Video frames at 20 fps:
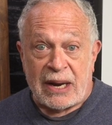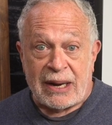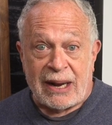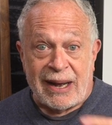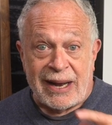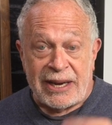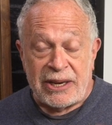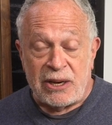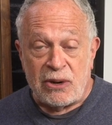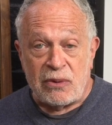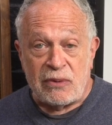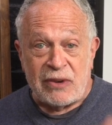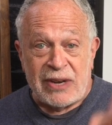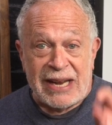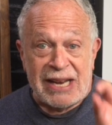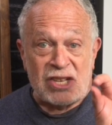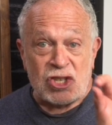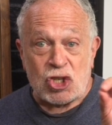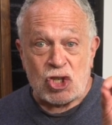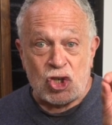and I know
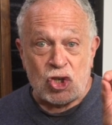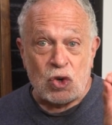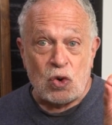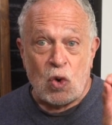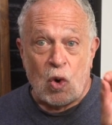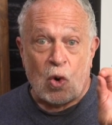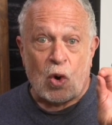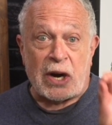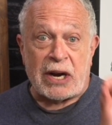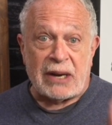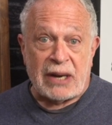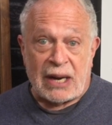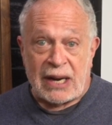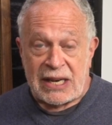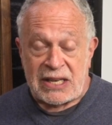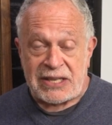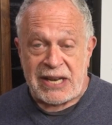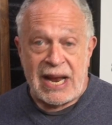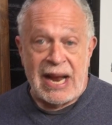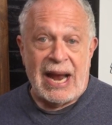needs to
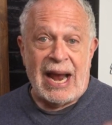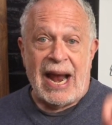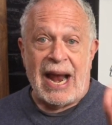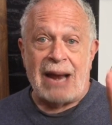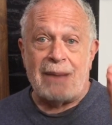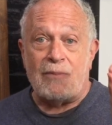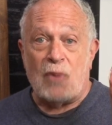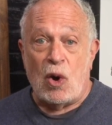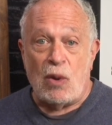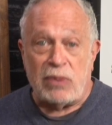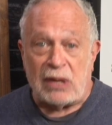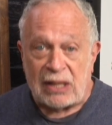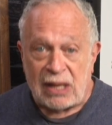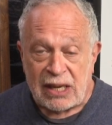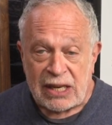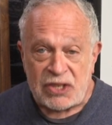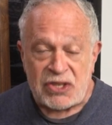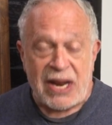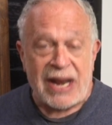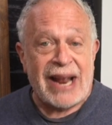organize and
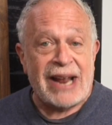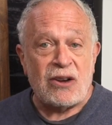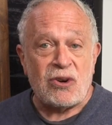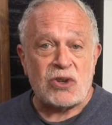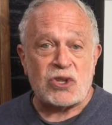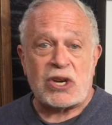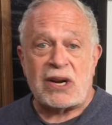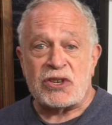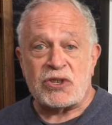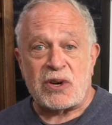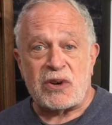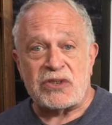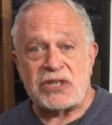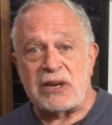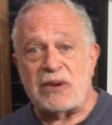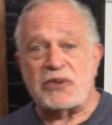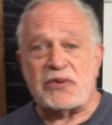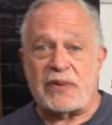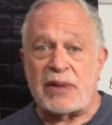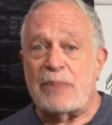mobilize and energize
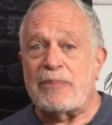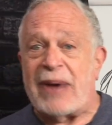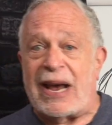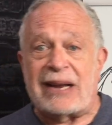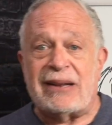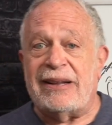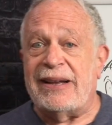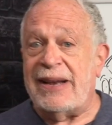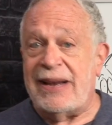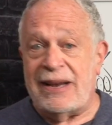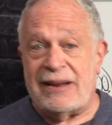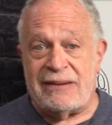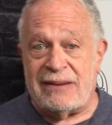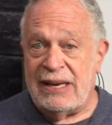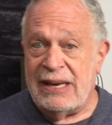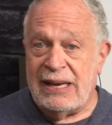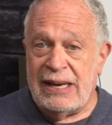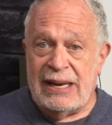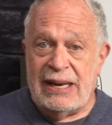ourselves for the battle ahead.